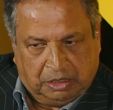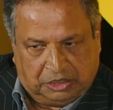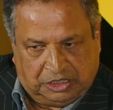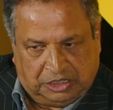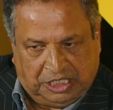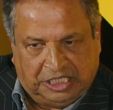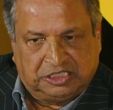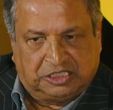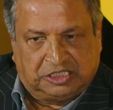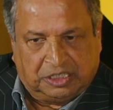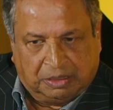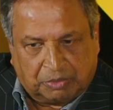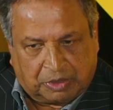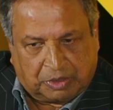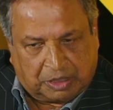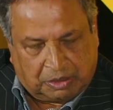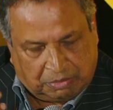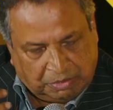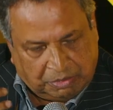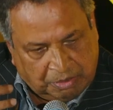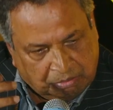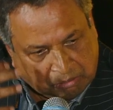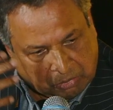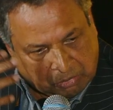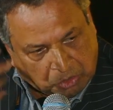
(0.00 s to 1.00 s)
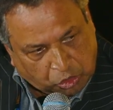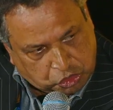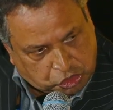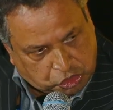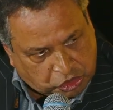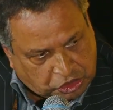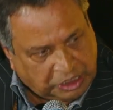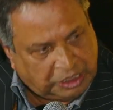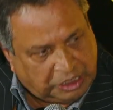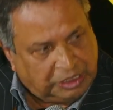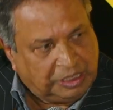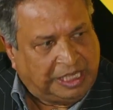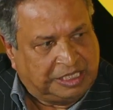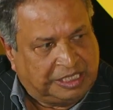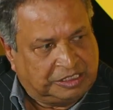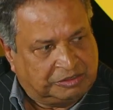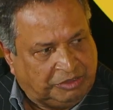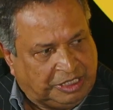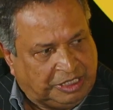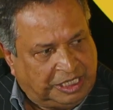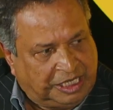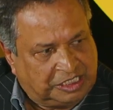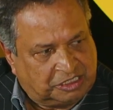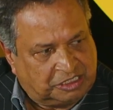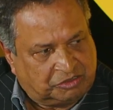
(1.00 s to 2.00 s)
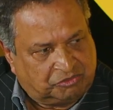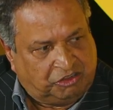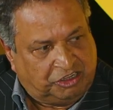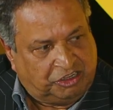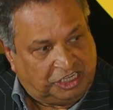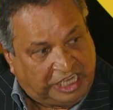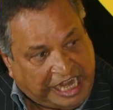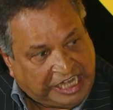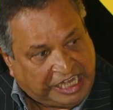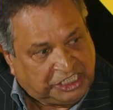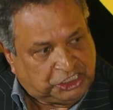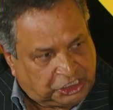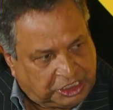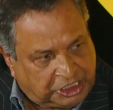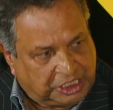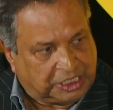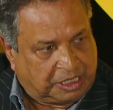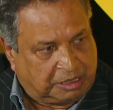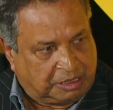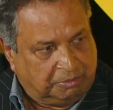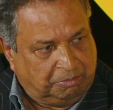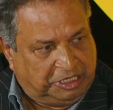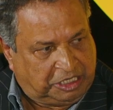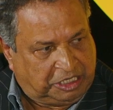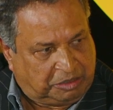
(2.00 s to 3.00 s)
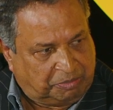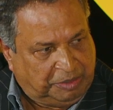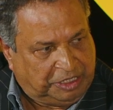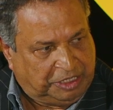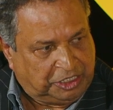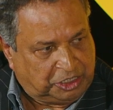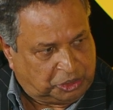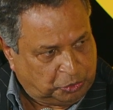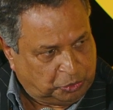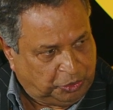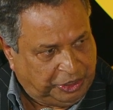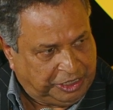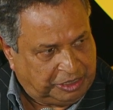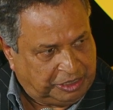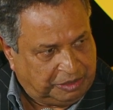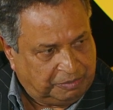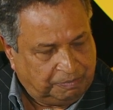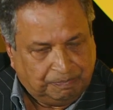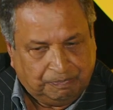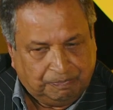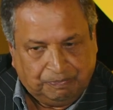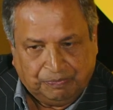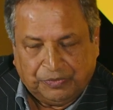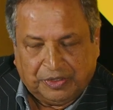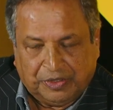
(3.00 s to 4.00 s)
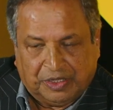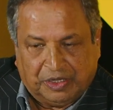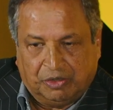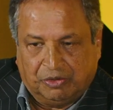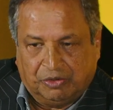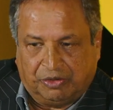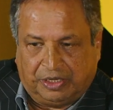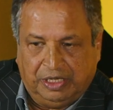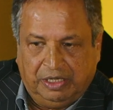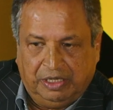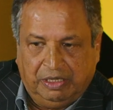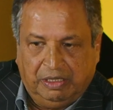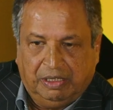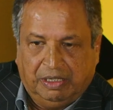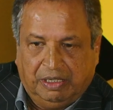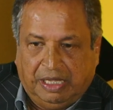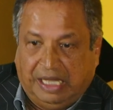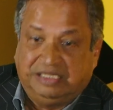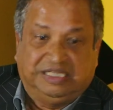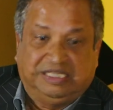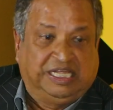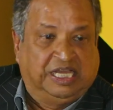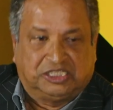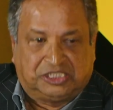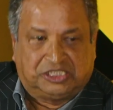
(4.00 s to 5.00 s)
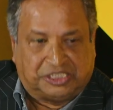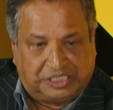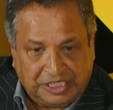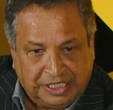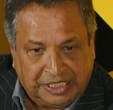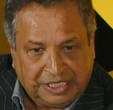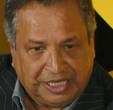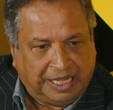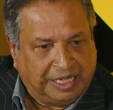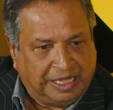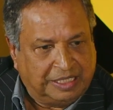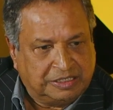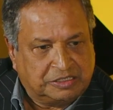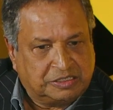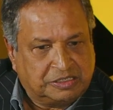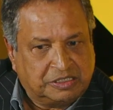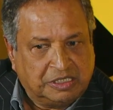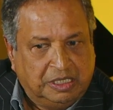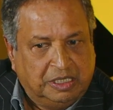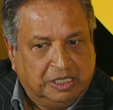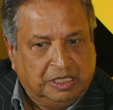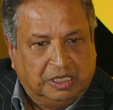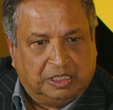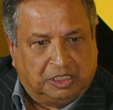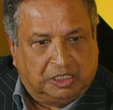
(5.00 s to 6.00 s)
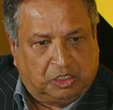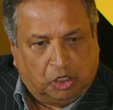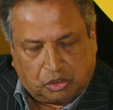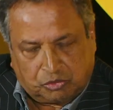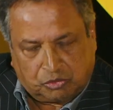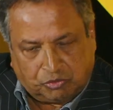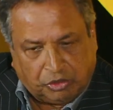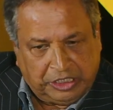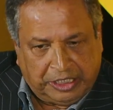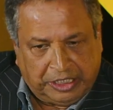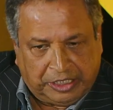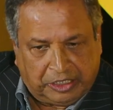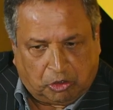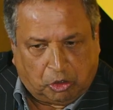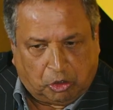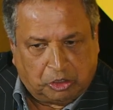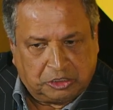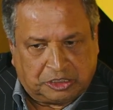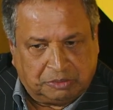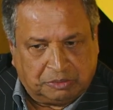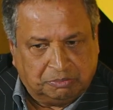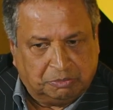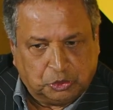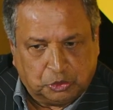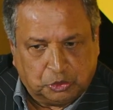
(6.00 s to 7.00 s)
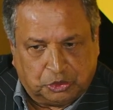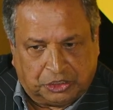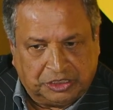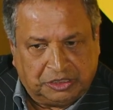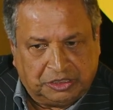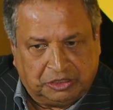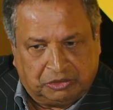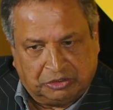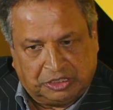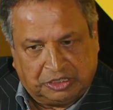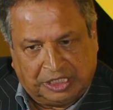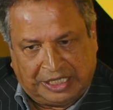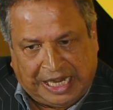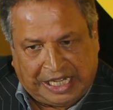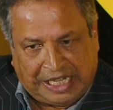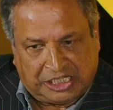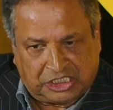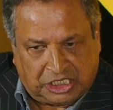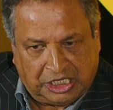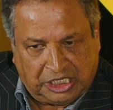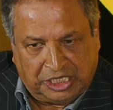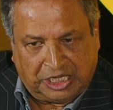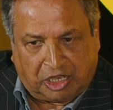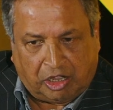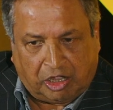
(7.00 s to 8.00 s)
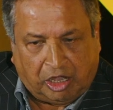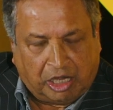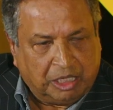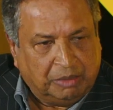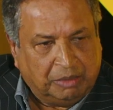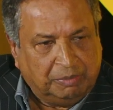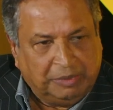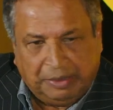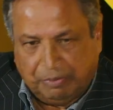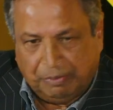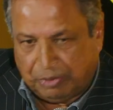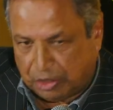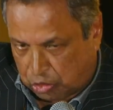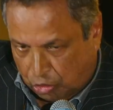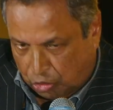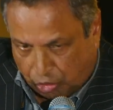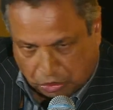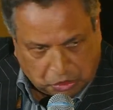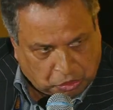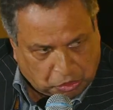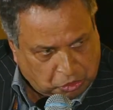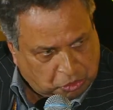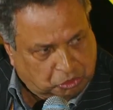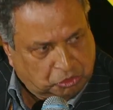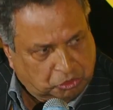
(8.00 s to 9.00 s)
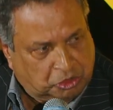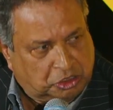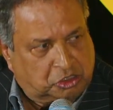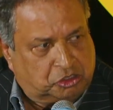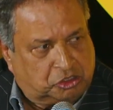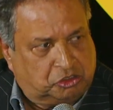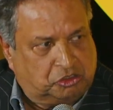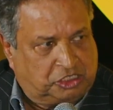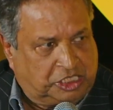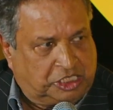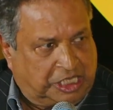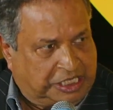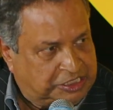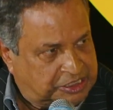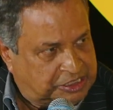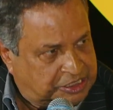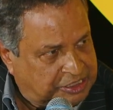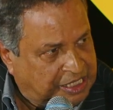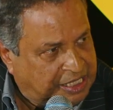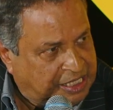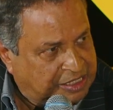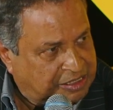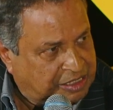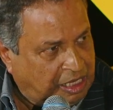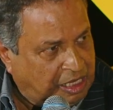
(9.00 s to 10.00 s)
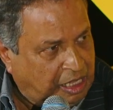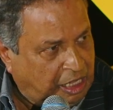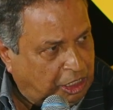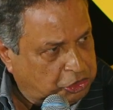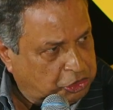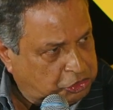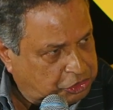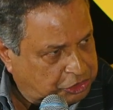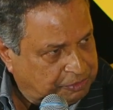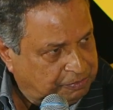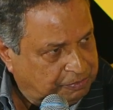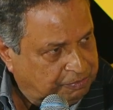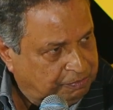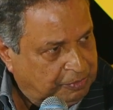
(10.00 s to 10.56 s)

sense of emotional as well as financial commitment to it, okay? And they're seen as not only contributing to the national economy, but also to the society at large.